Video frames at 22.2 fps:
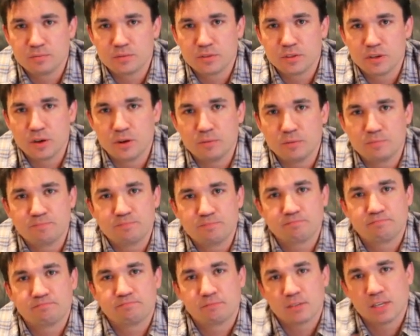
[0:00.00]
So
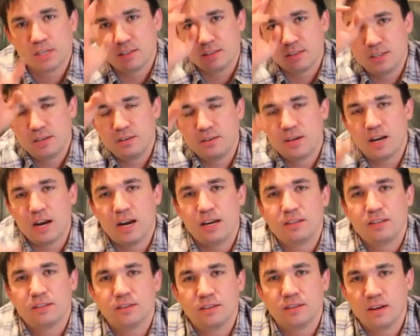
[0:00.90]
see you
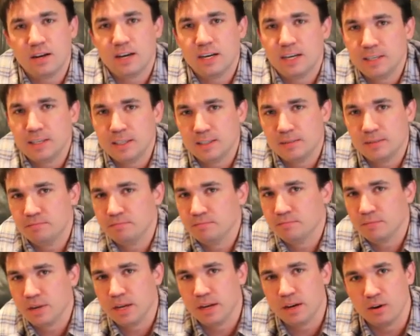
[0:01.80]
guys
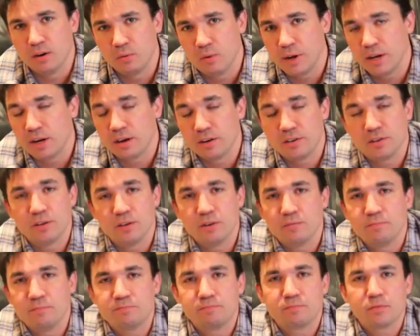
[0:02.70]
um, in a week or two.